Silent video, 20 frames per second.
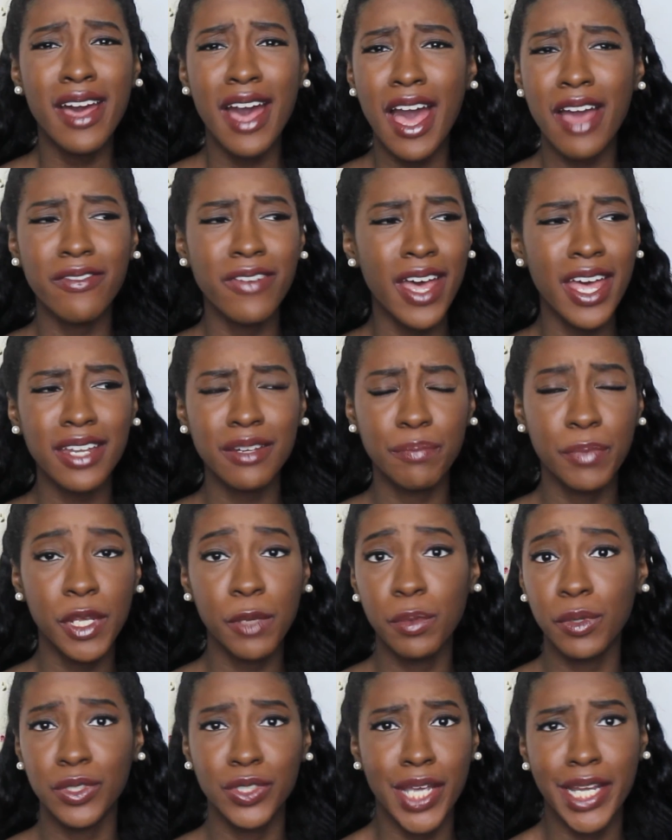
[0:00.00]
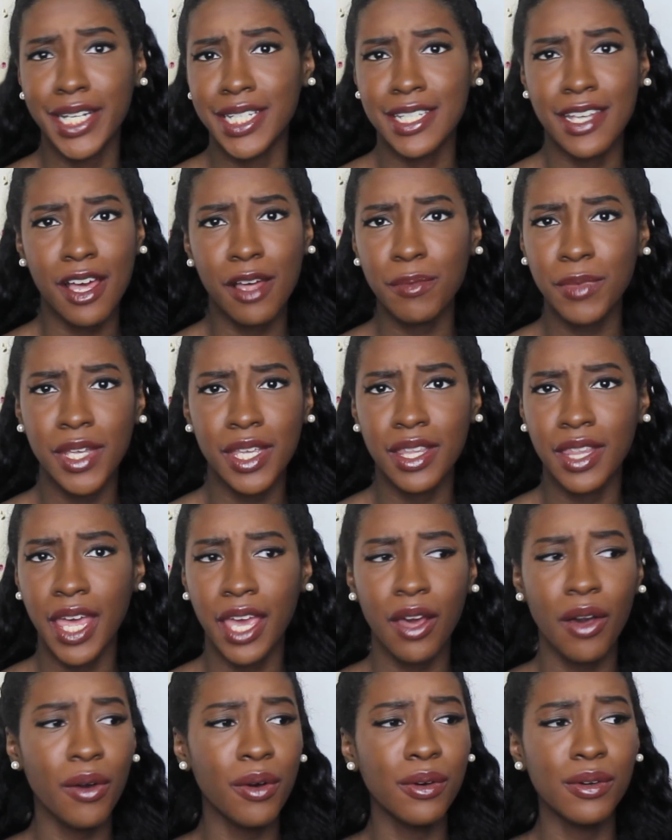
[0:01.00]
I've had people try to tell me
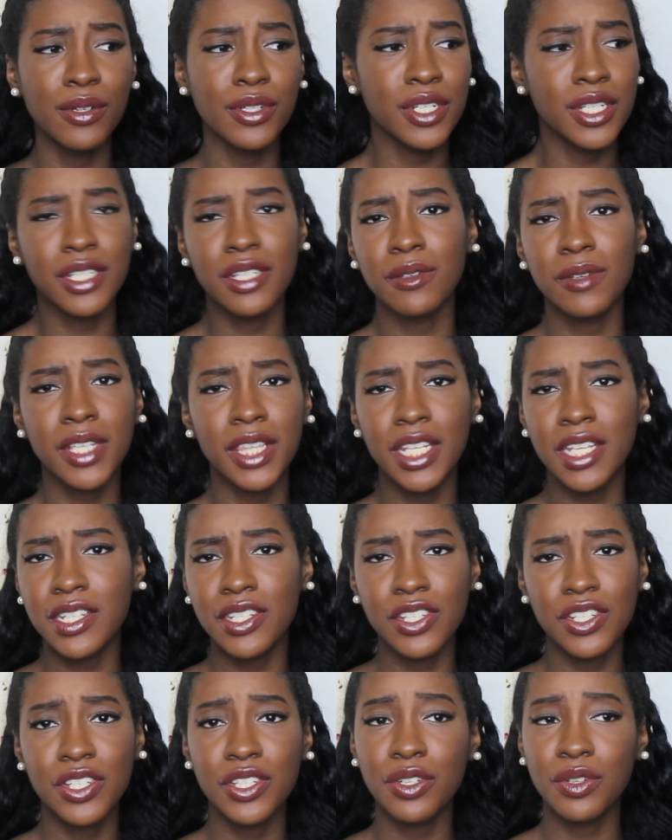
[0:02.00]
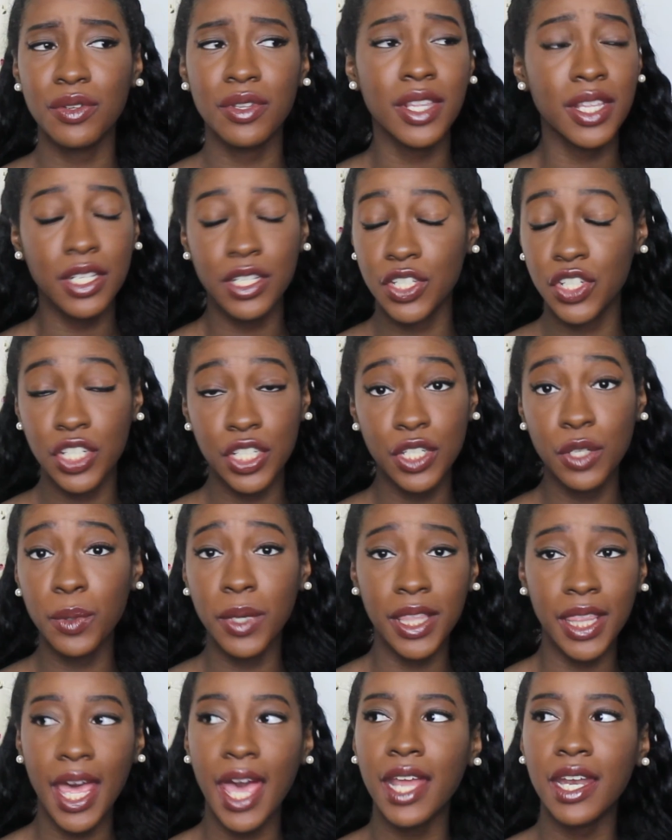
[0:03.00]
like, oh, she's doing this and she's she's
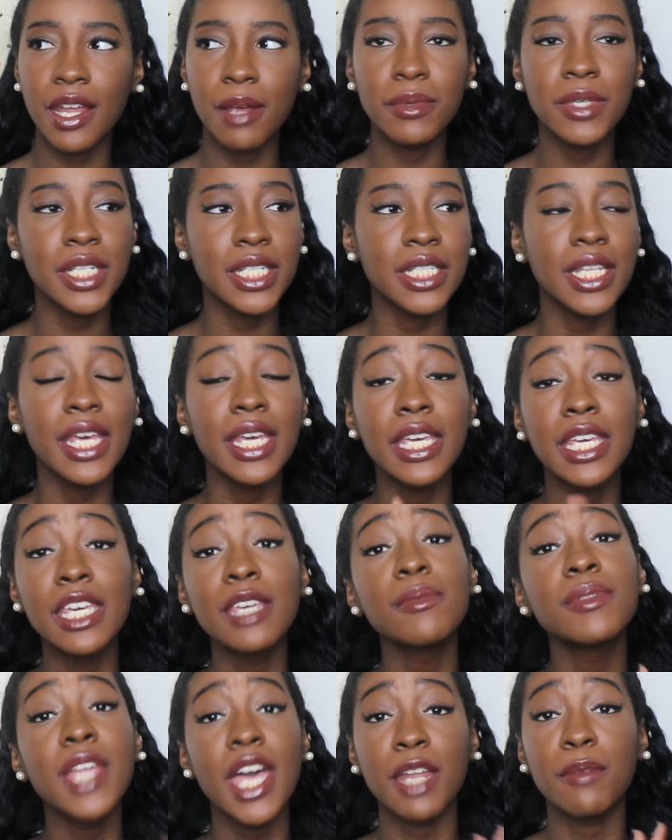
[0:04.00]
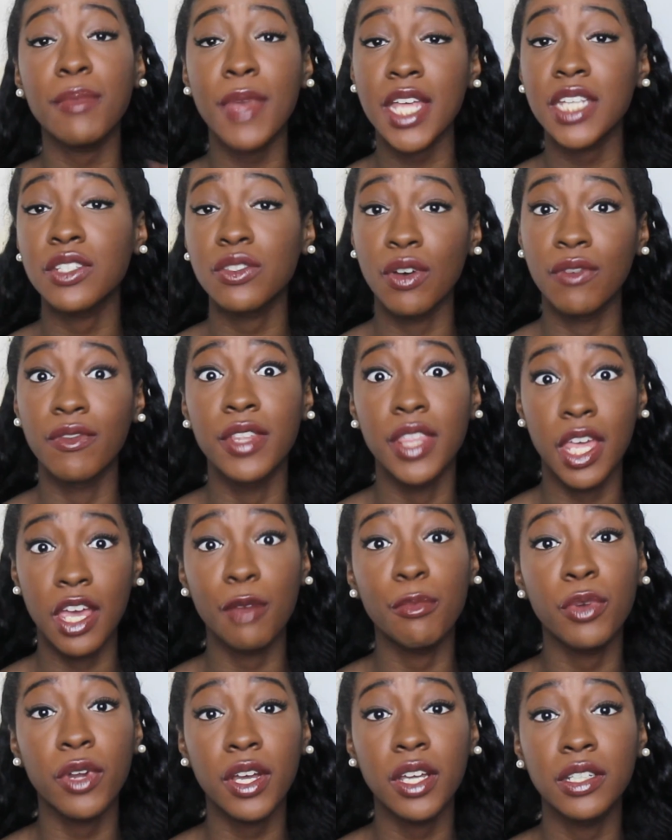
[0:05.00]
doing that, and I'm just like, keep that mess over
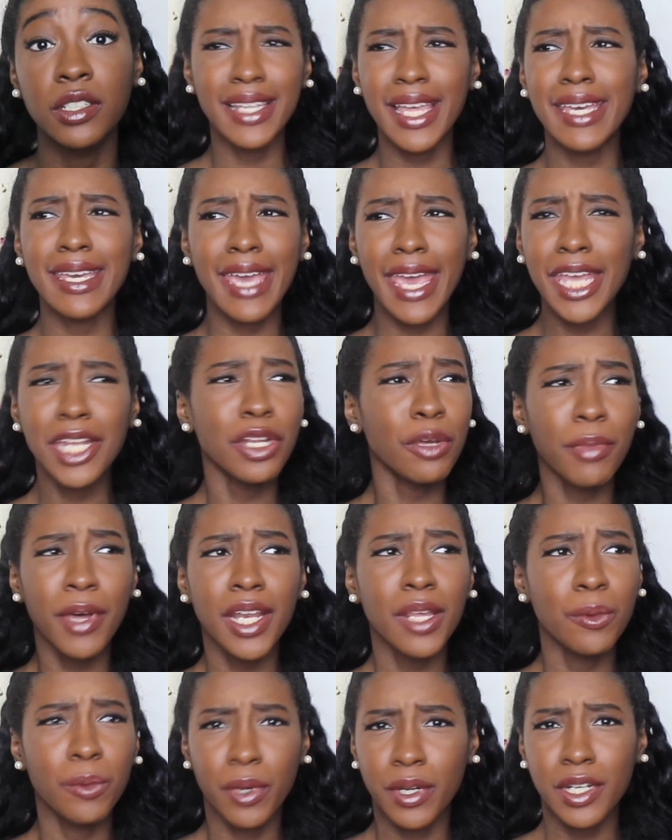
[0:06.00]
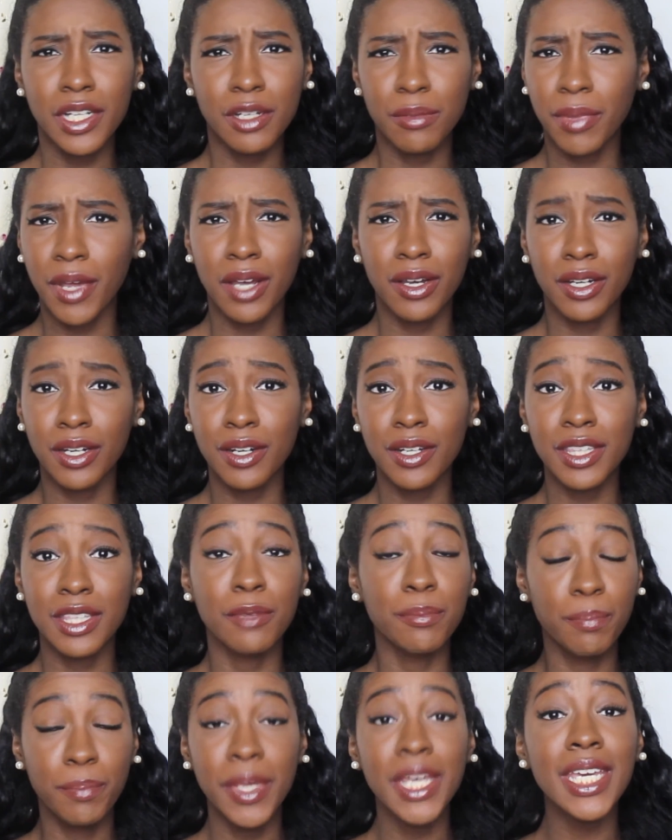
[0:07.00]
there, bruh. Like, ain't nobody worried about her.
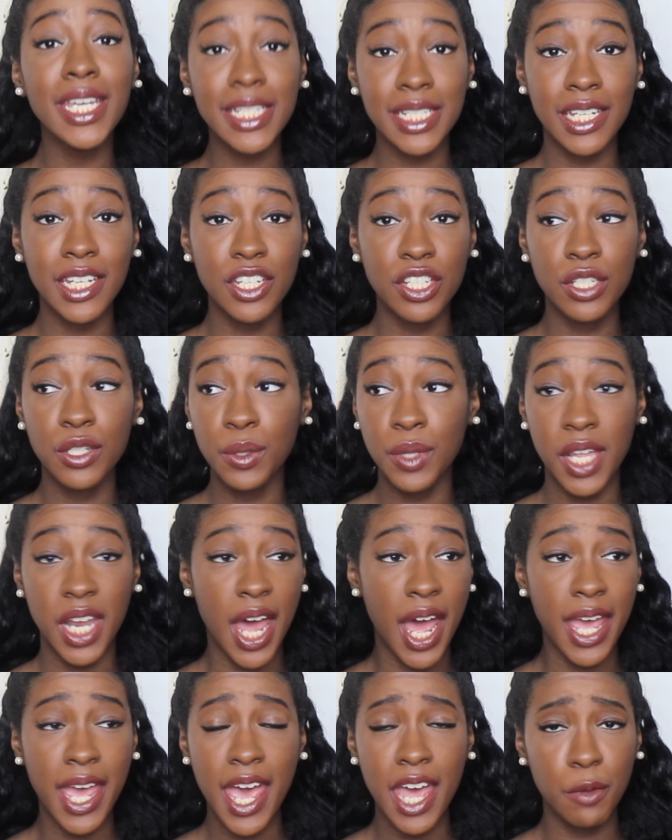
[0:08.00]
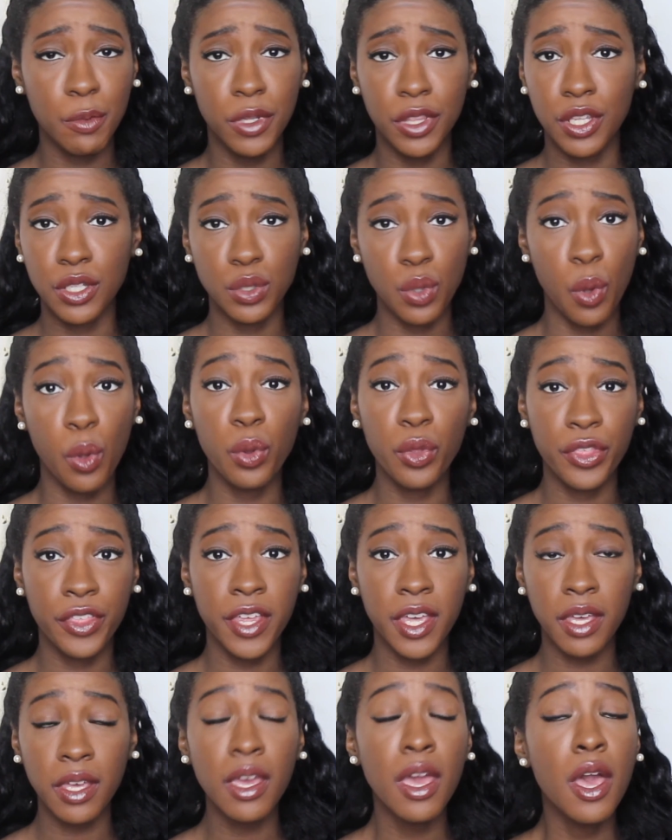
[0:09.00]
The biggest issue that I had with this whole
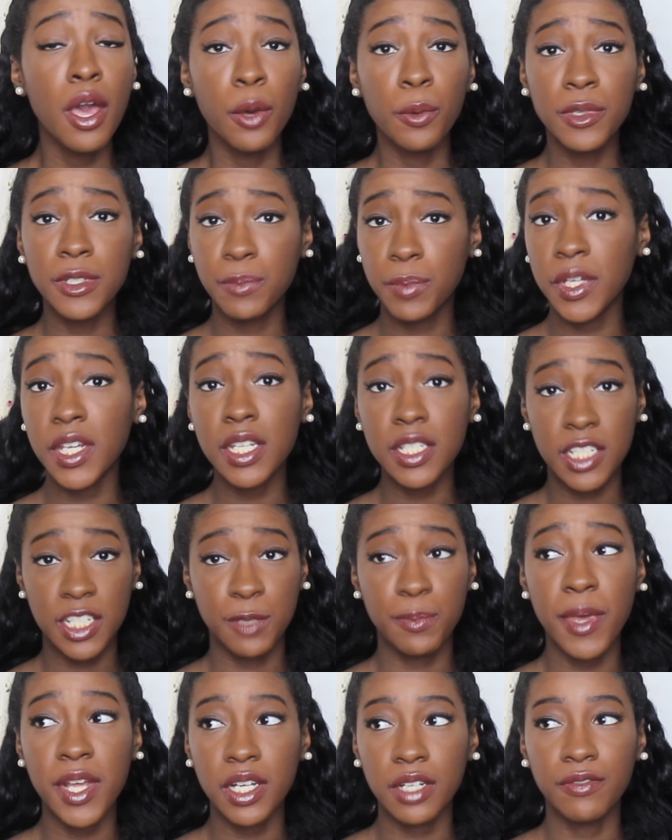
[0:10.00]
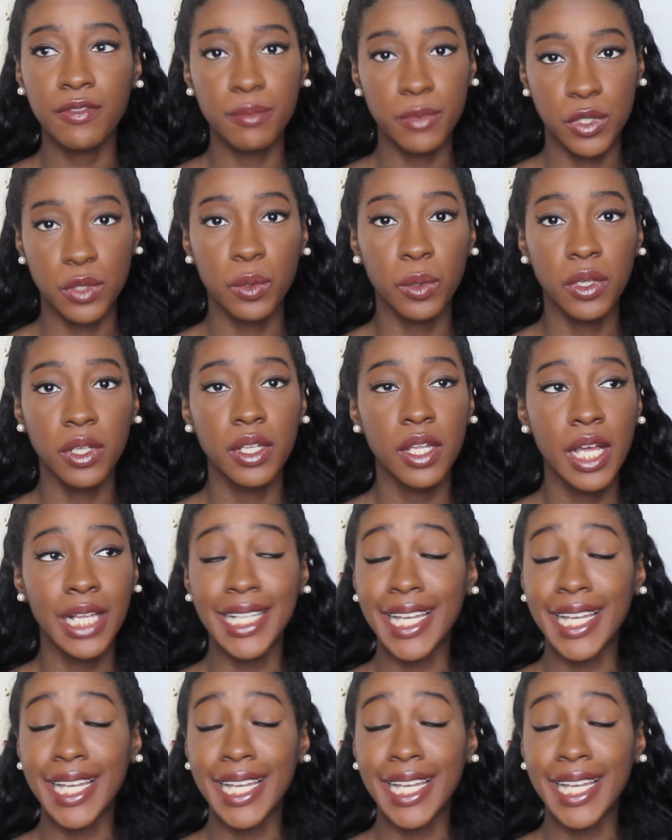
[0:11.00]
thing was being suspended from school.